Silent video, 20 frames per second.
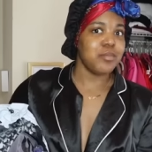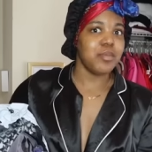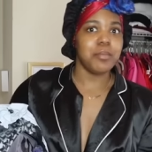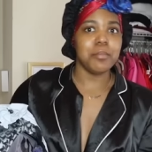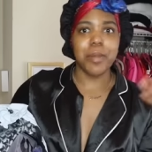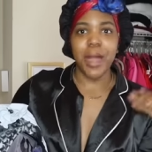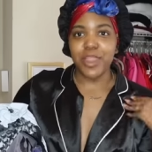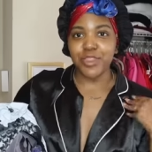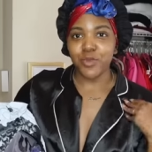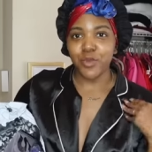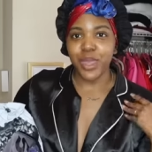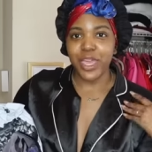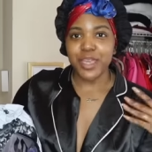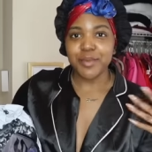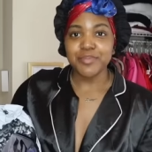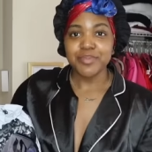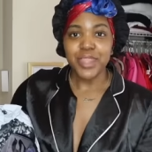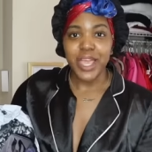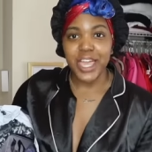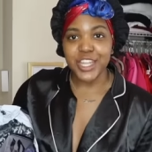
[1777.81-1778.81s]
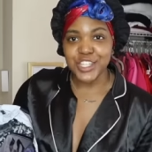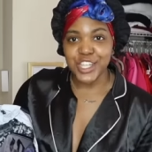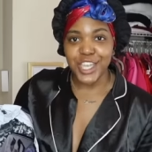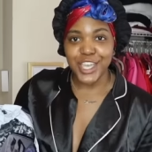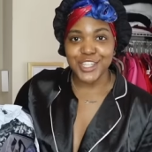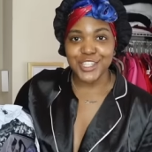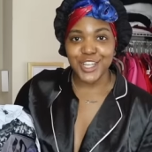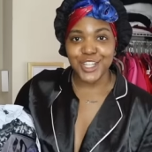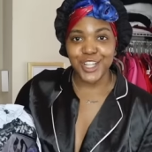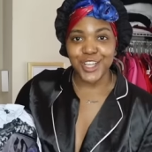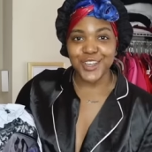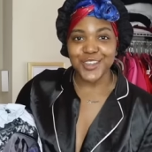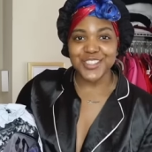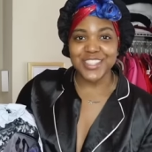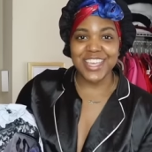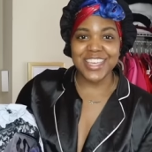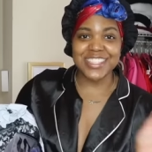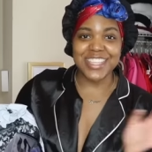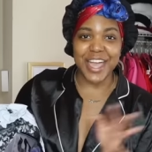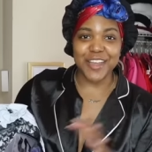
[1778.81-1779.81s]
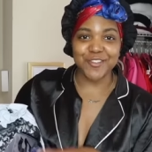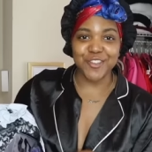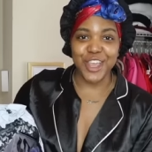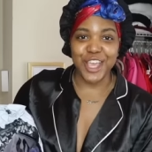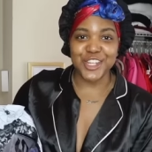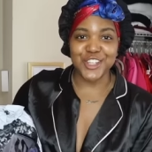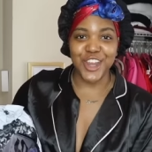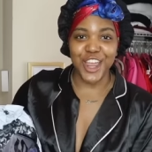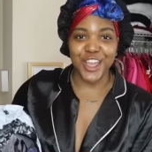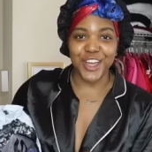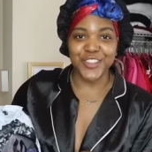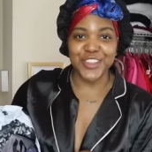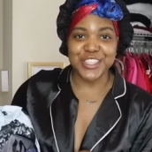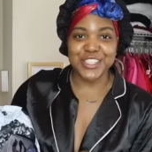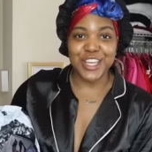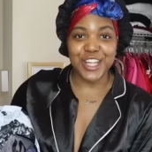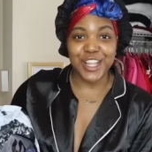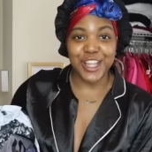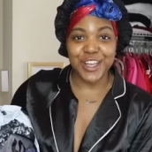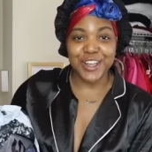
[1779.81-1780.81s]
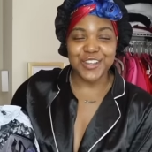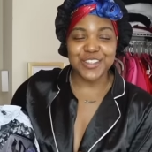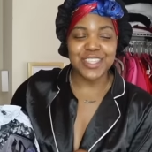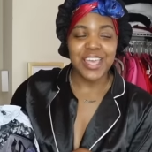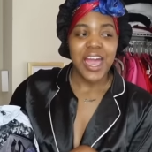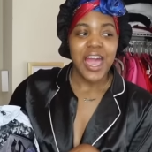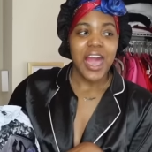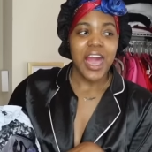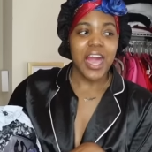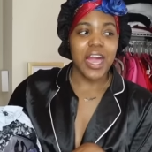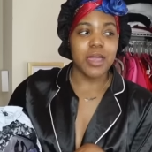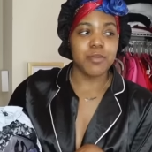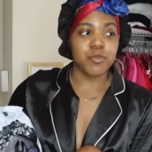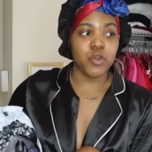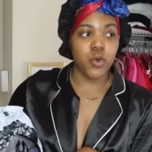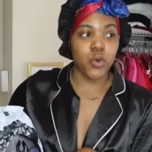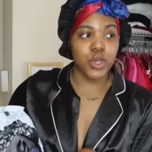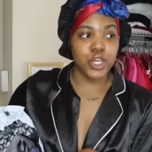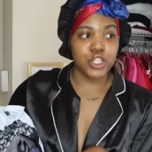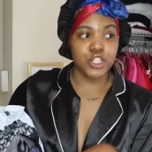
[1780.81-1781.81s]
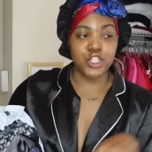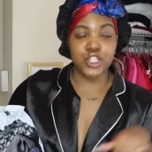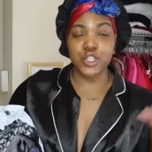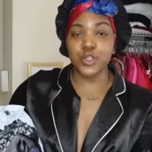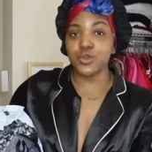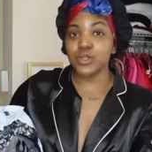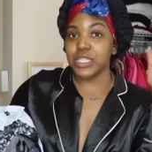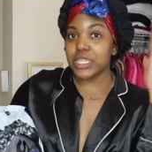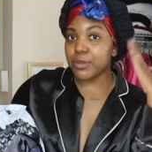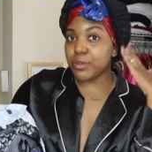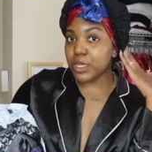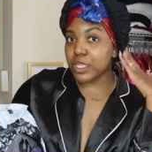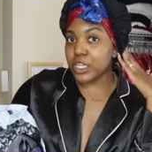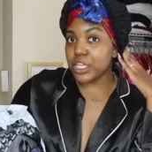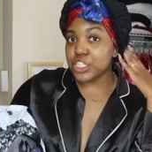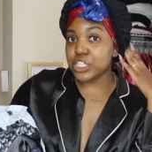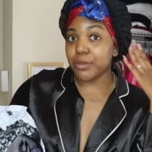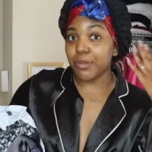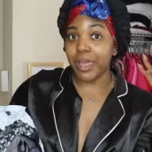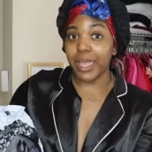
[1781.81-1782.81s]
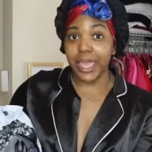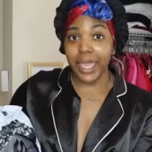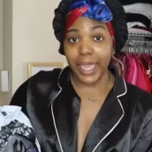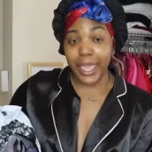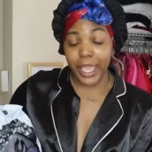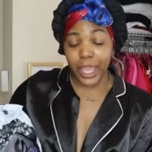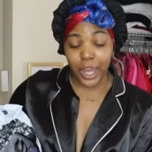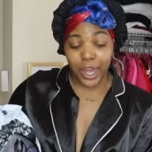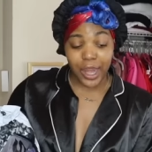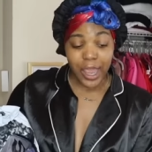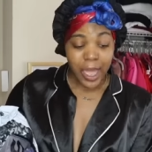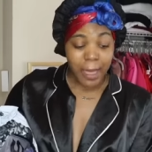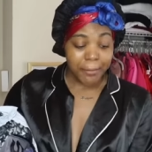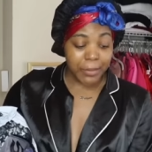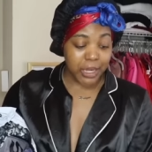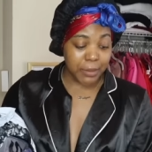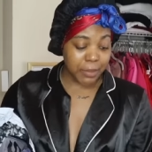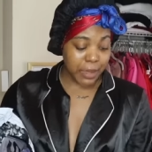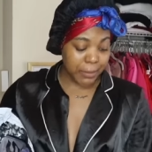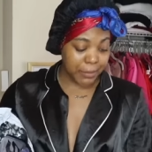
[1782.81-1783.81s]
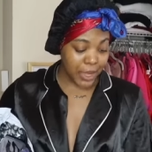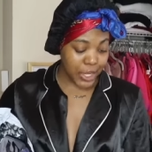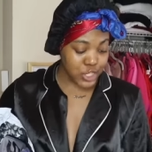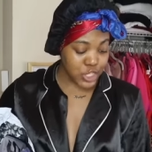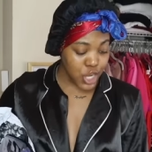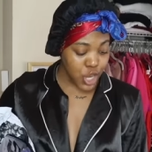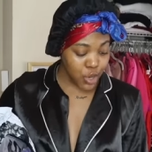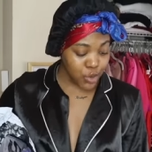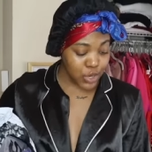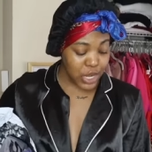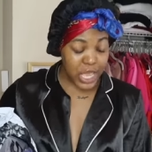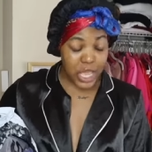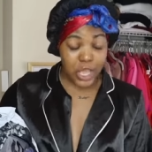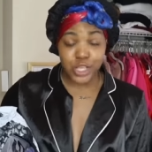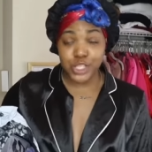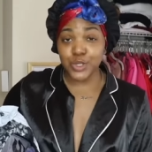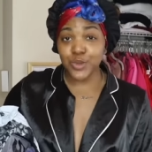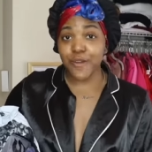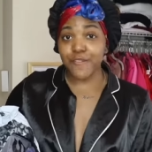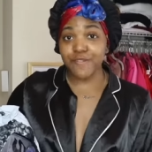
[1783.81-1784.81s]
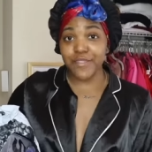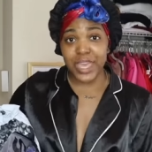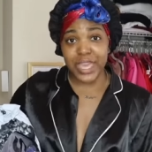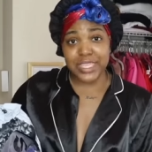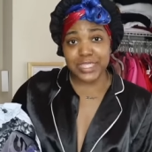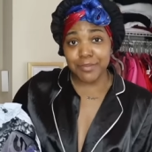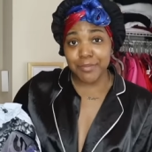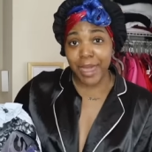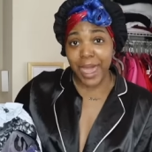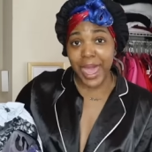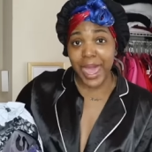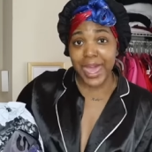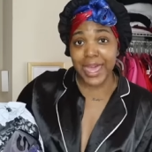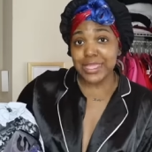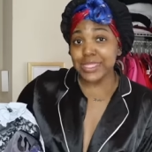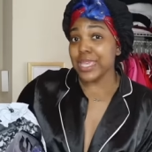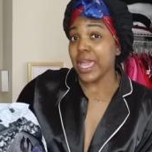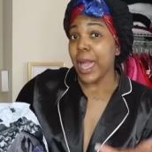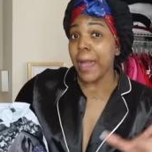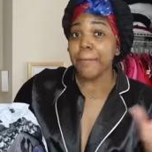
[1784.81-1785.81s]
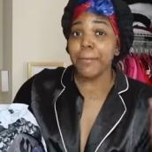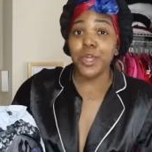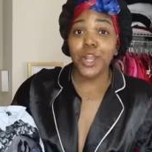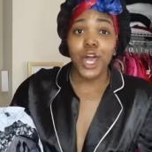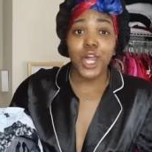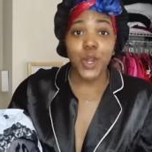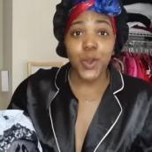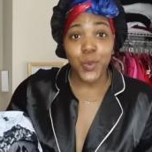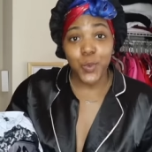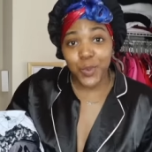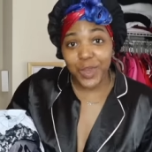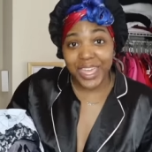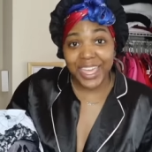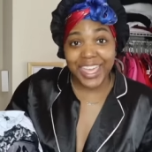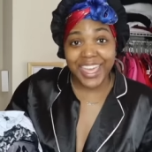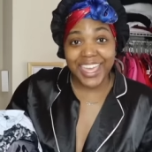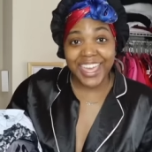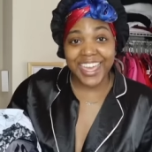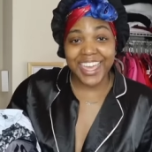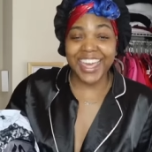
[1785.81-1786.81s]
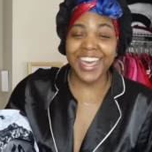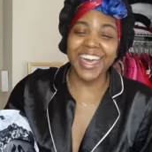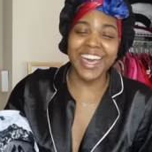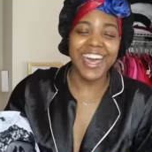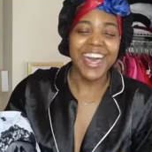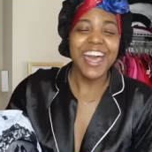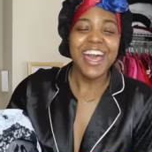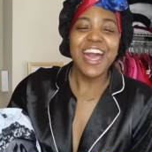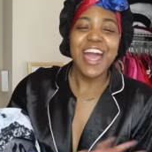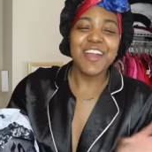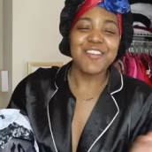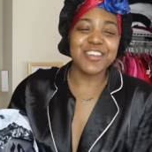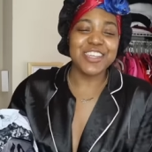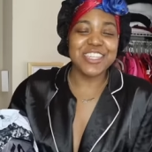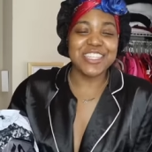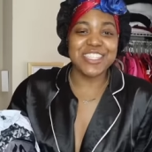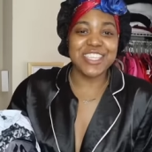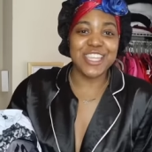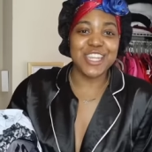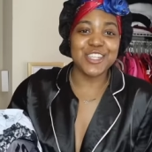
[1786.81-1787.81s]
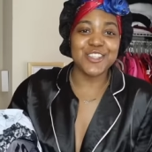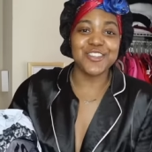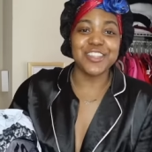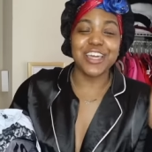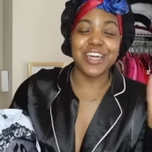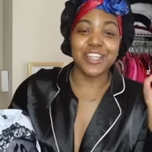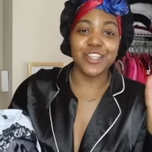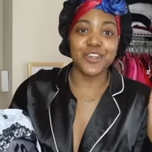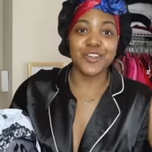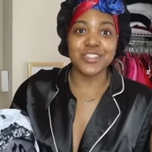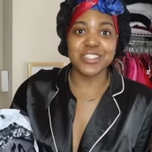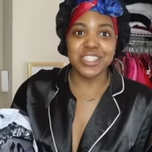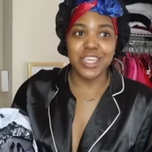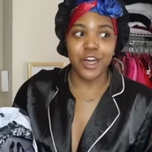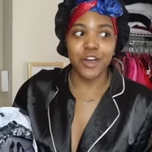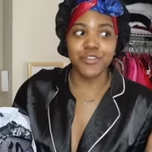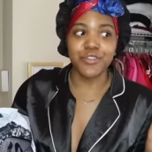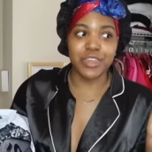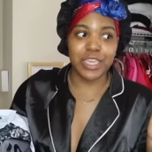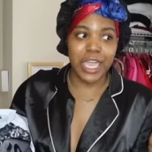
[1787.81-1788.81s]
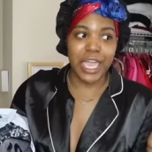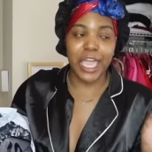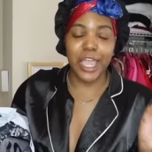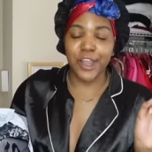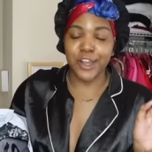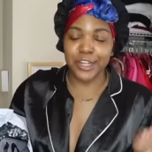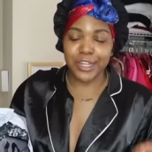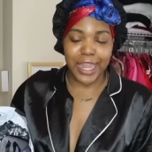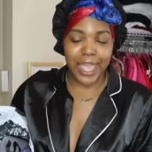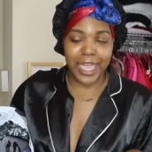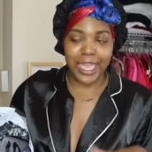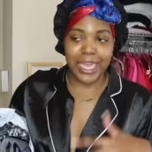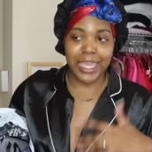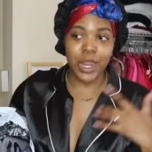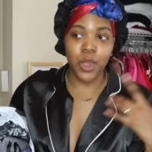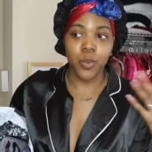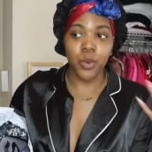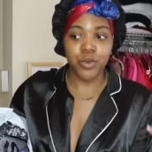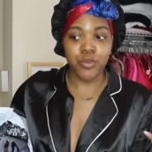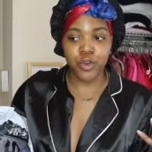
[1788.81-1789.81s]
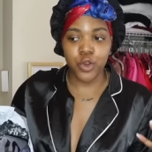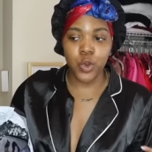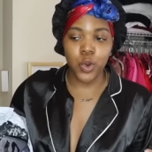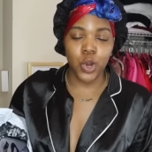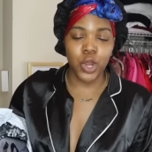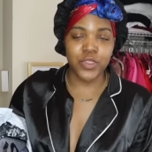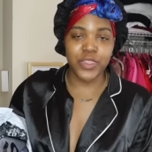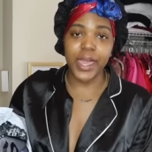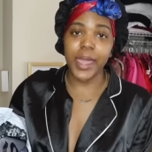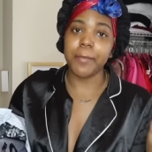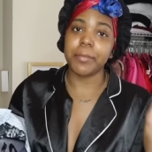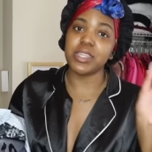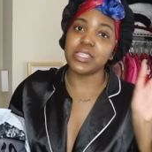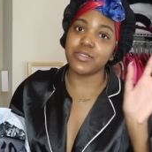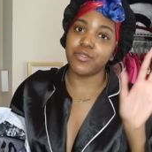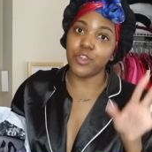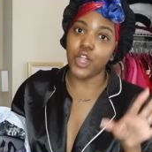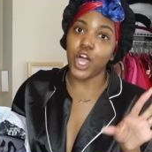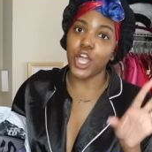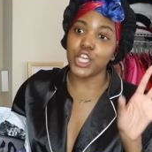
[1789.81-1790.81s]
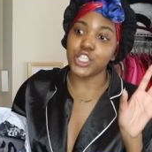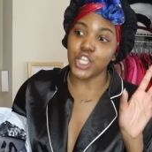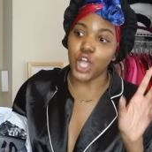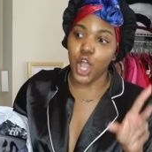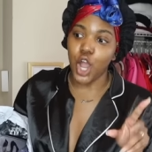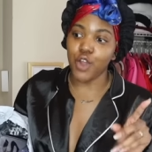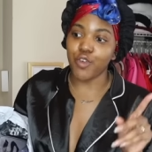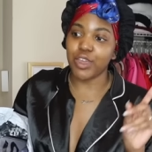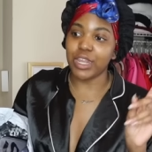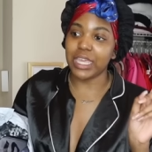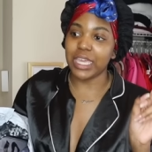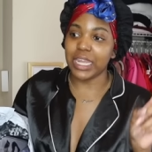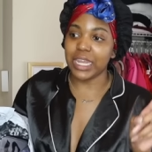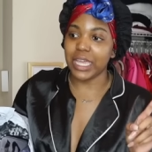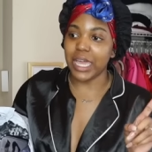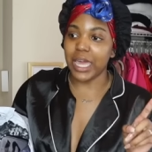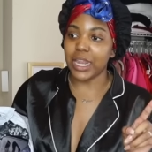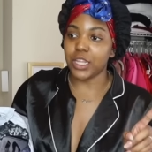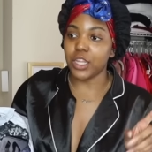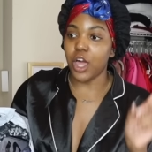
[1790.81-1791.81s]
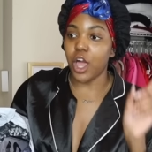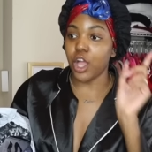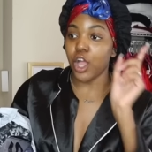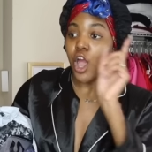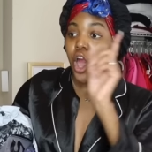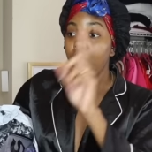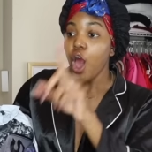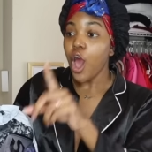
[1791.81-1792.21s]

By the way, I changed clothes because after I try on these clothes, I'm going to deep condition my hair, gonna paint my toenails, do a face mask, put on a wig. I'm really just gonna do like a little self-care night, and I would record that, but this vlog is already getting kind of long.